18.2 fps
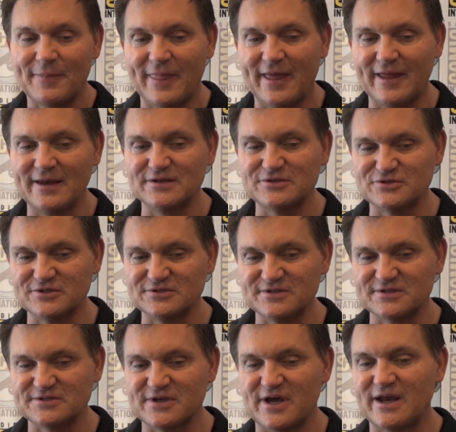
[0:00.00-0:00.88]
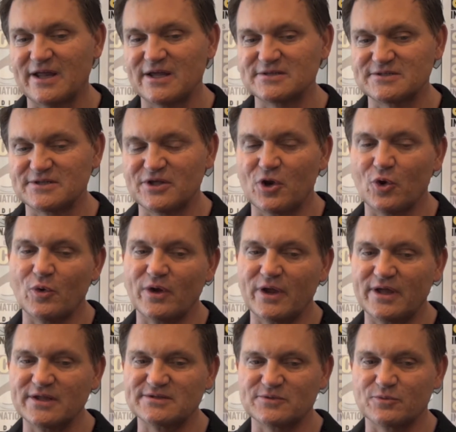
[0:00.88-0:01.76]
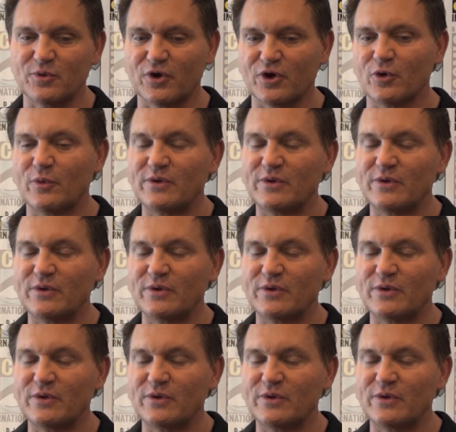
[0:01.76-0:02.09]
And it's just exciting because you know it's we're going